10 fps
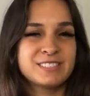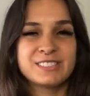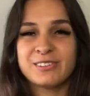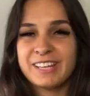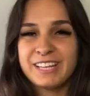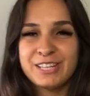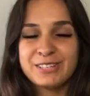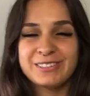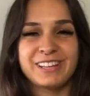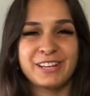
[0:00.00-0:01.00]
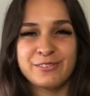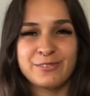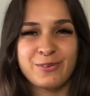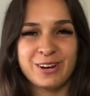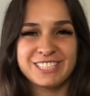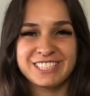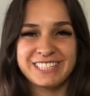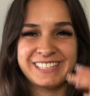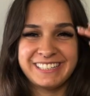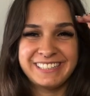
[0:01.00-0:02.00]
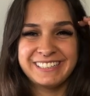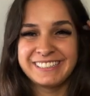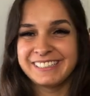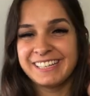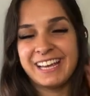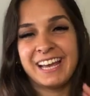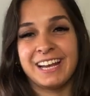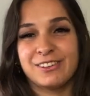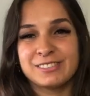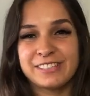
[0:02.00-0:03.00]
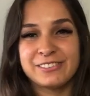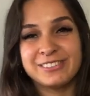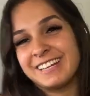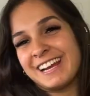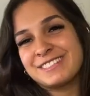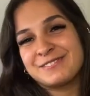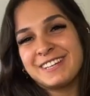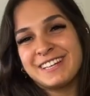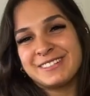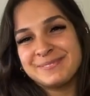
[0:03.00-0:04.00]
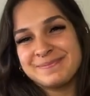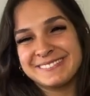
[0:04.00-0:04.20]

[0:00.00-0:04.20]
So thank you for watching, and I'll see you in the next video.